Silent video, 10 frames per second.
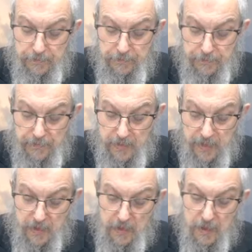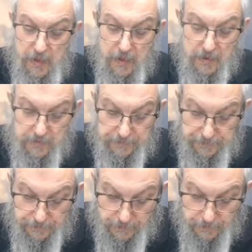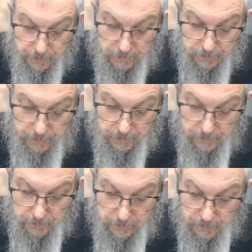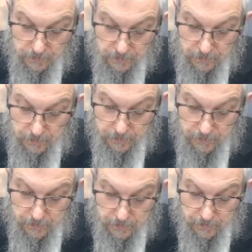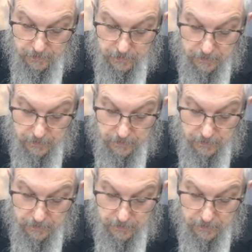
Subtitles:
(no one is talking)